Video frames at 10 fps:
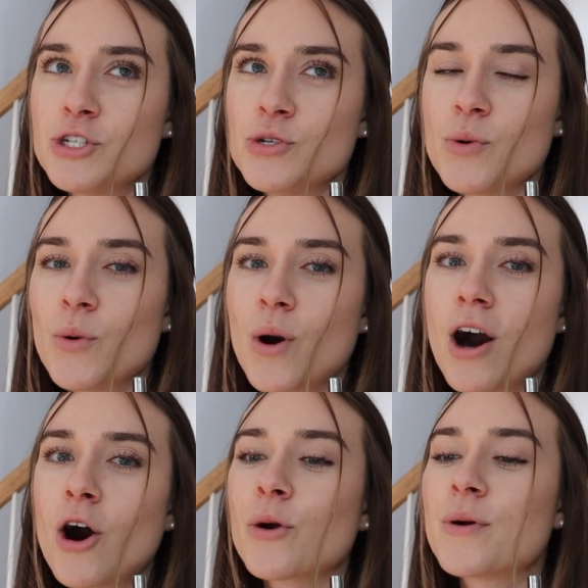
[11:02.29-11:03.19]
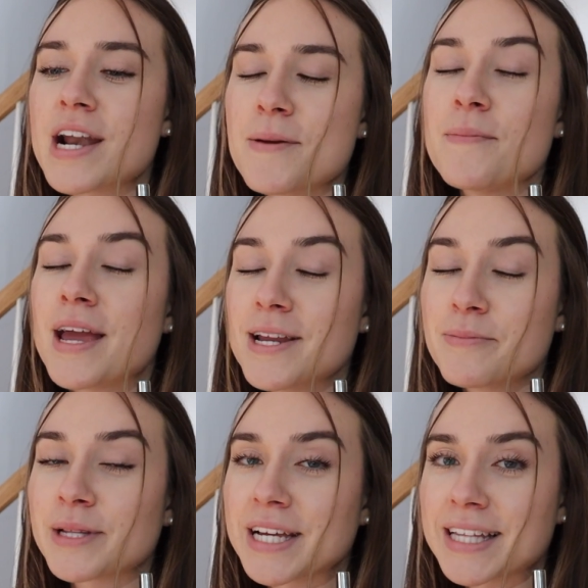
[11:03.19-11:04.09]
to already made
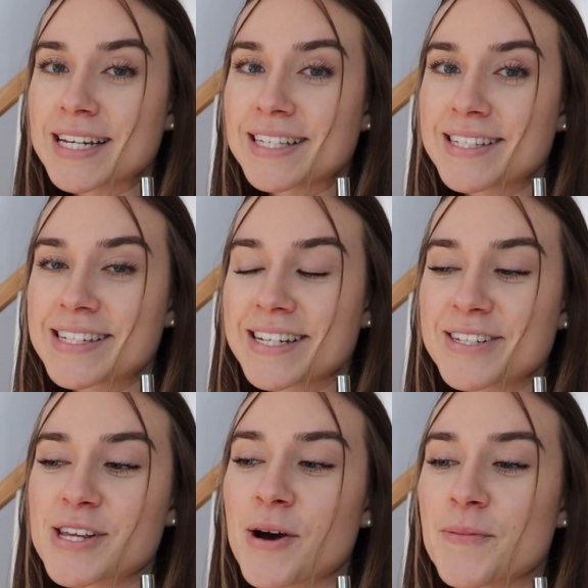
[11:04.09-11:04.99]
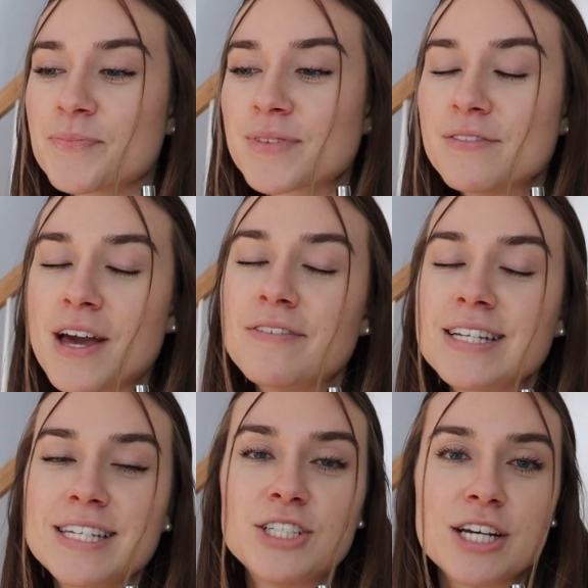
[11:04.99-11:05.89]
playlists. So if you have any
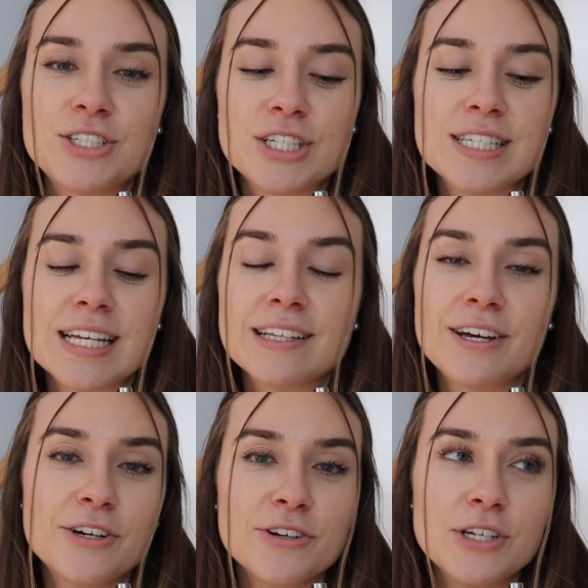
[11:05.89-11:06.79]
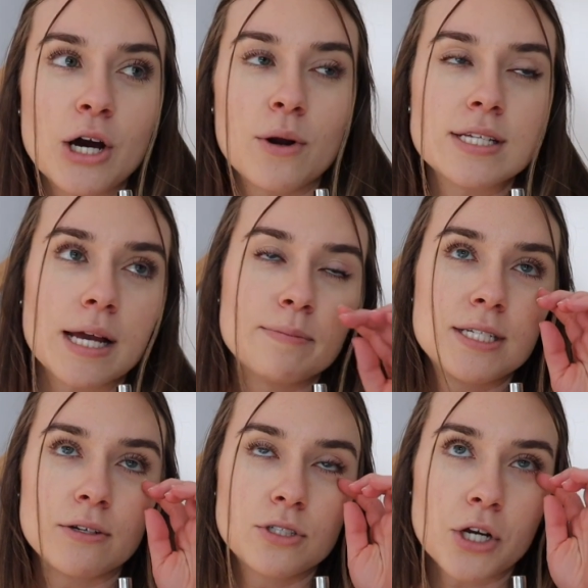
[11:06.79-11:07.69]
suggestions, let a girl know because I'm
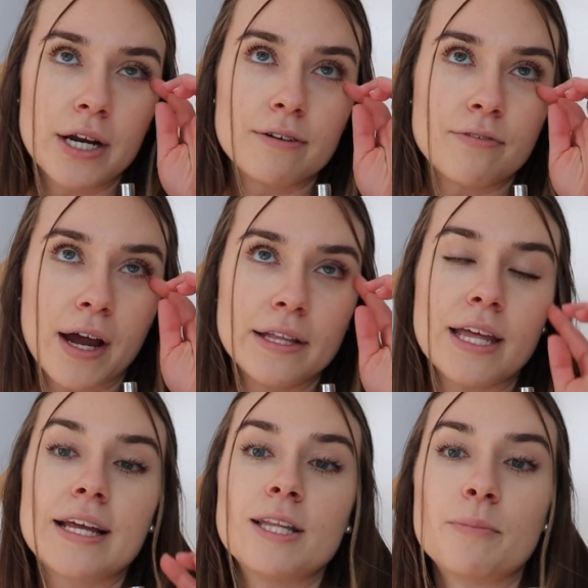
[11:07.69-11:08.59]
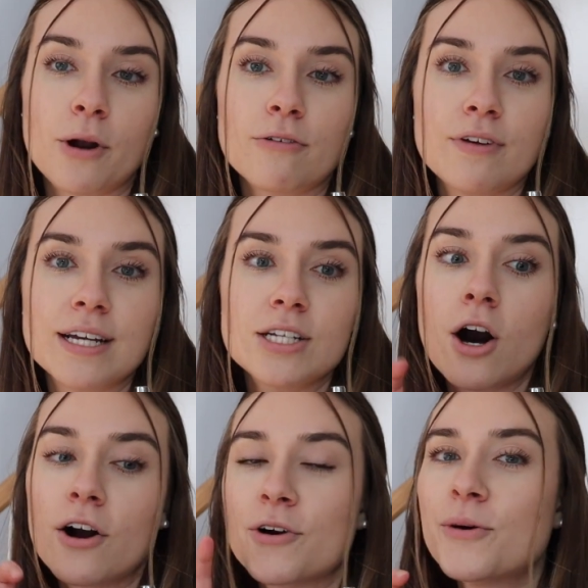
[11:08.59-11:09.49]
still trying to find like the perfect
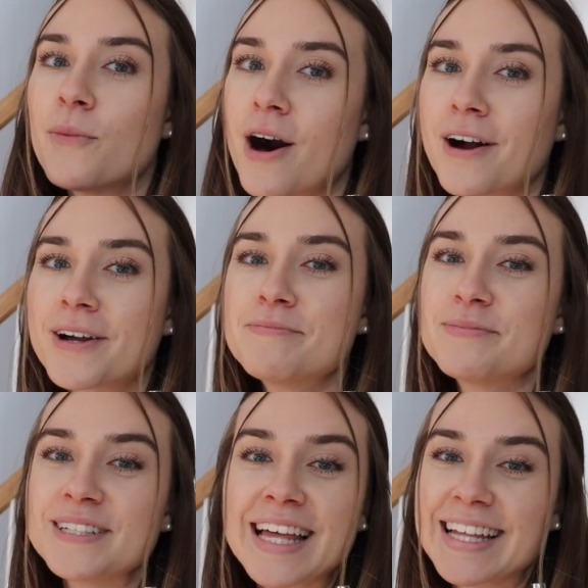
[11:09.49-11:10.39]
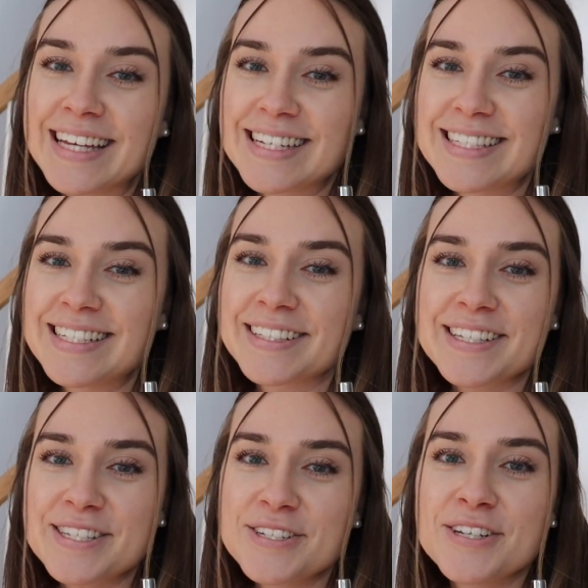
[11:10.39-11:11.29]
hot girl walk playlist to
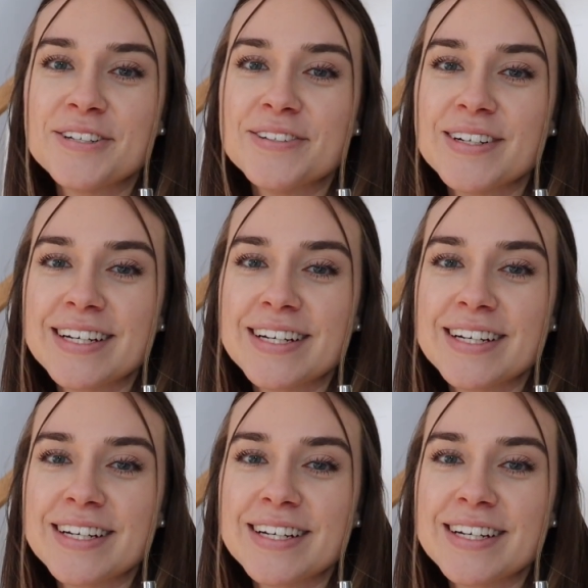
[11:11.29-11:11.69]
listen to.